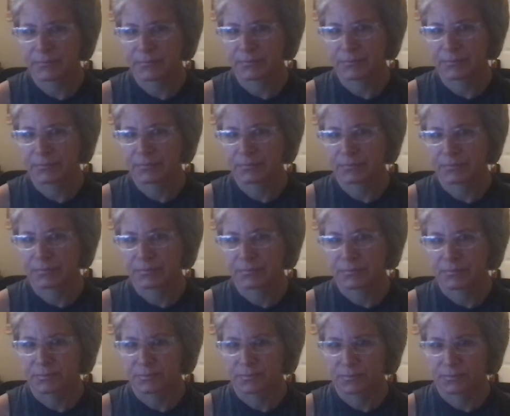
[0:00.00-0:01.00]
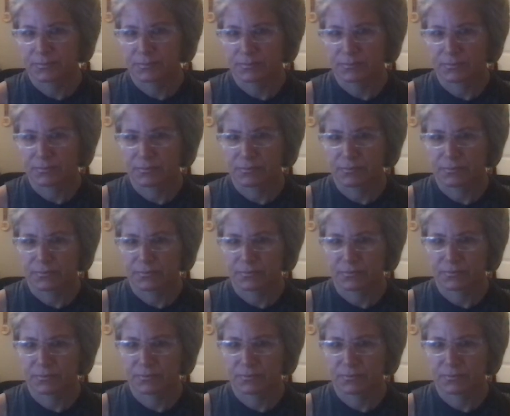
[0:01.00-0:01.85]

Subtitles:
No one is speaking in this clip.